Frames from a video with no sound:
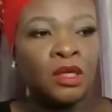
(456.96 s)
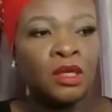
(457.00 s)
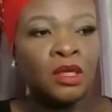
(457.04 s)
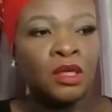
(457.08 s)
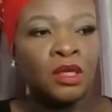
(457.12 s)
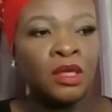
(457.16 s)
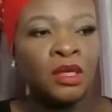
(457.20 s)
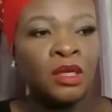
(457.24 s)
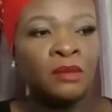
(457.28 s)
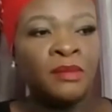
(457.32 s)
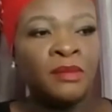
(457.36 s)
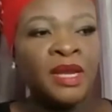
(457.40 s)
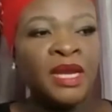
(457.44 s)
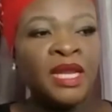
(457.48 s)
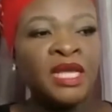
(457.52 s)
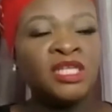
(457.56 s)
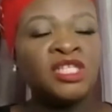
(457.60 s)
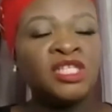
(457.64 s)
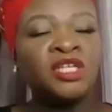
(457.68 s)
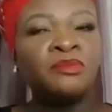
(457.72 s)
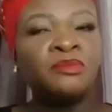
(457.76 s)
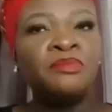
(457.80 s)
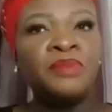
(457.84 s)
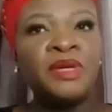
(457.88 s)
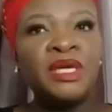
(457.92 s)

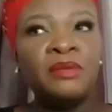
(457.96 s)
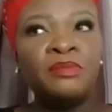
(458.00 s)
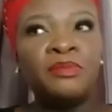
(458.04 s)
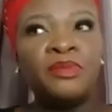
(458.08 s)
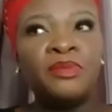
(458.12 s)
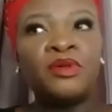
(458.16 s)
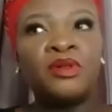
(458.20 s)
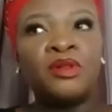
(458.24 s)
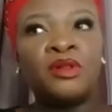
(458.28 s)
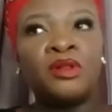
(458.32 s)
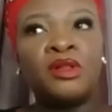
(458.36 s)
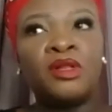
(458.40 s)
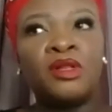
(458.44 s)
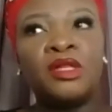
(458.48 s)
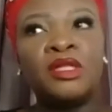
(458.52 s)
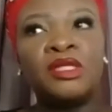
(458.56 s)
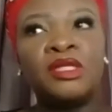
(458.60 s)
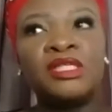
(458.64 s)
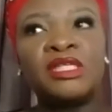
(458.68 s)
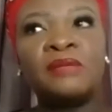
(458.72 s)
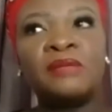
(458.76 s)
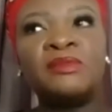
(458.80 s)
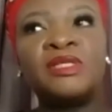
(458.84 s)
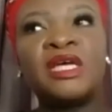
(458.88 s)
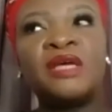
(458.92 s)
managing people,
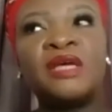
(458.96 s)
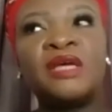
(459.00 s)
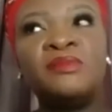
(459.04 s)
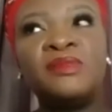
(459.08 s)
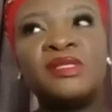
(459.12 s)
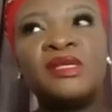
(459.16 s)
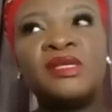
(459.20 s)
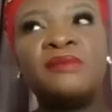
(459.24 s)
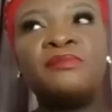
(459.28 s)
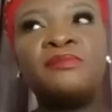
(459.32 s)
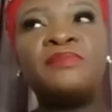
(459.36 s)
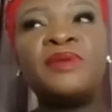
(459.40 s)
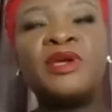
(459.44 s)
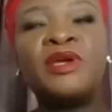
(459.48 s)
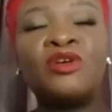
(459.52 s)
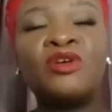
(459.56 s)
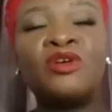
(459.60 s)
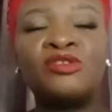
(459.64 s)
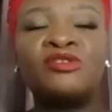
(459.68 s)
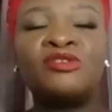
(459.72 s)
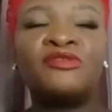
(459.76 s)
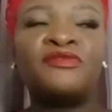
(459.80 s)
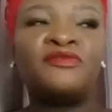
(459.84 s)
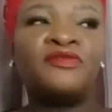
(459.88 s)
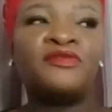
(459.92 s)
sometimes
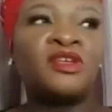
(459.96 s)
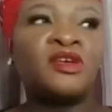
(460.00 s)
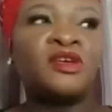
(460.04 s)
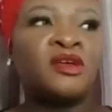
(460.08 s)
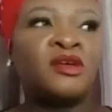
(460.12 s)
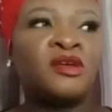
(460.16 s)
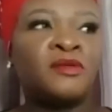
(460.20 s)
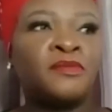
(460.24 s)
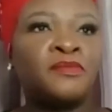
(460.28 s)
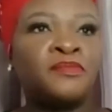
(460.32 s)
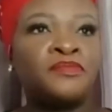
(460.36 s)
because of the